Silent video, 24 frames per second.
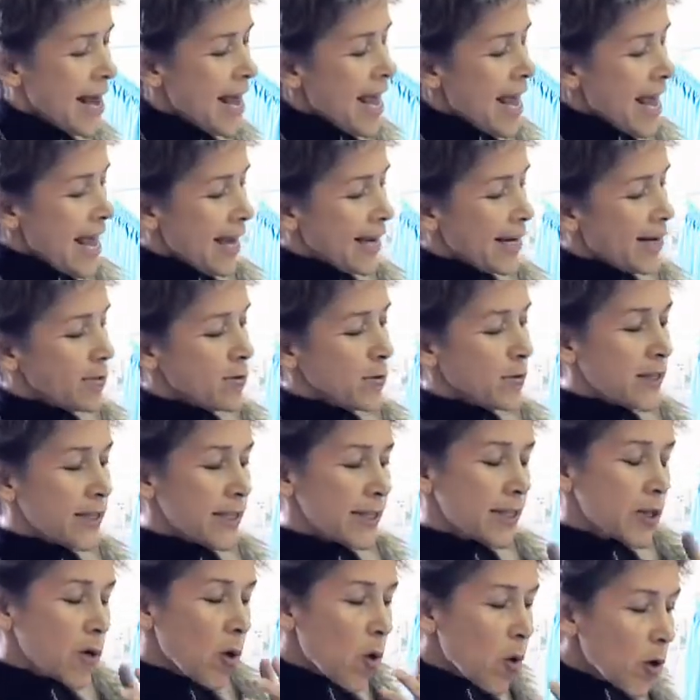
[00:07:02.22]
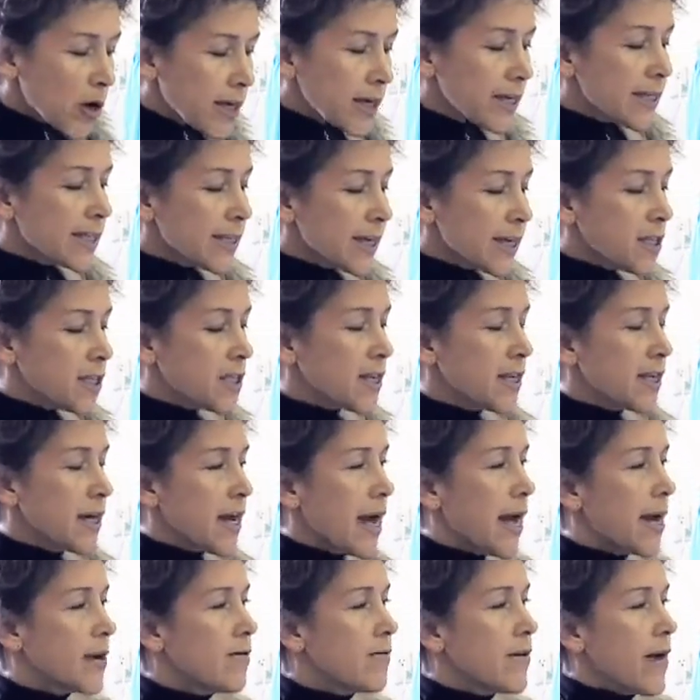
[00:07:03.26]
And it was this organization
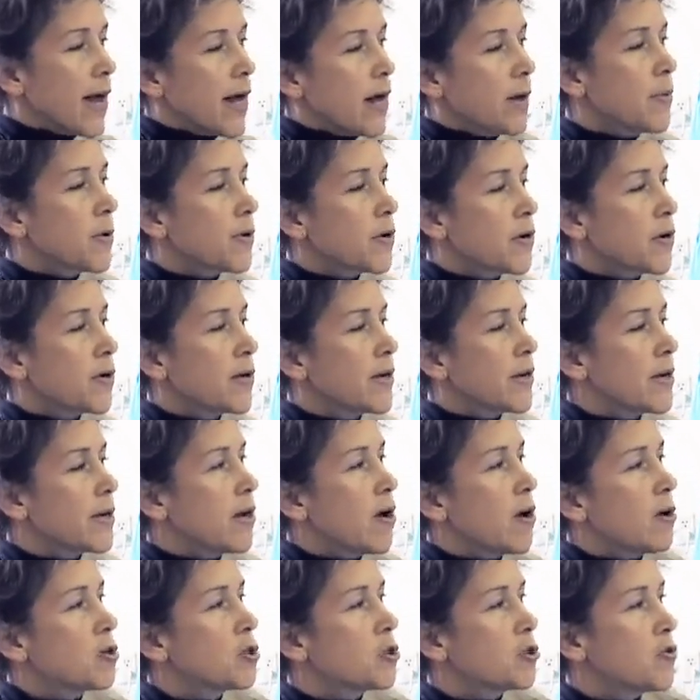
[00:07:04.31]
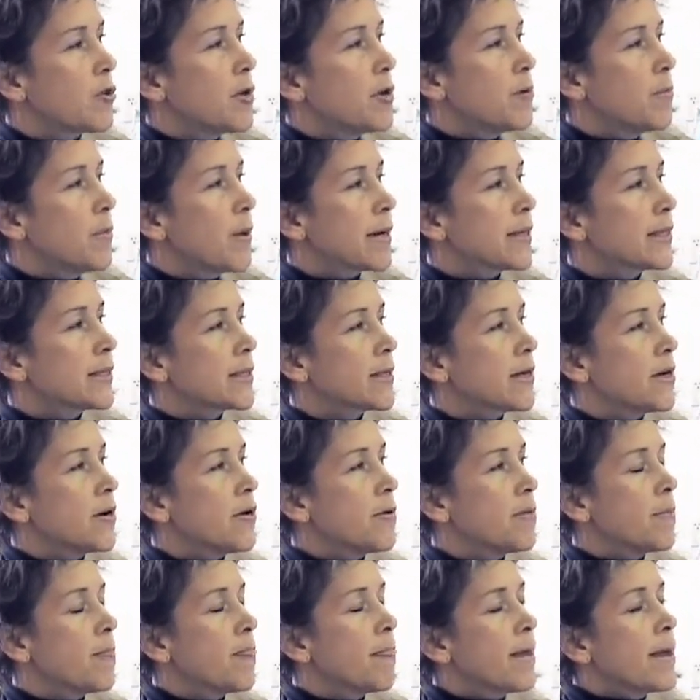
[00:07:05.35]
out of Albuquerque called Tree, New
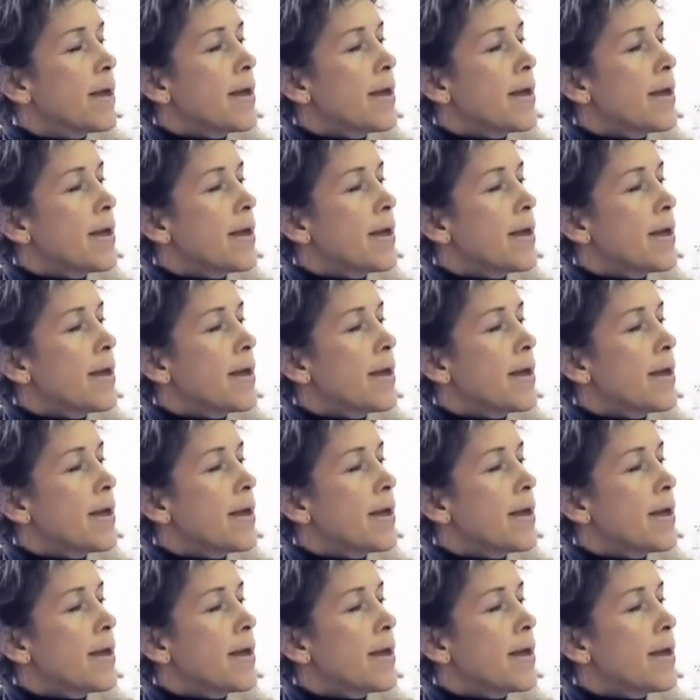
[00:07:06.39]
Mexico.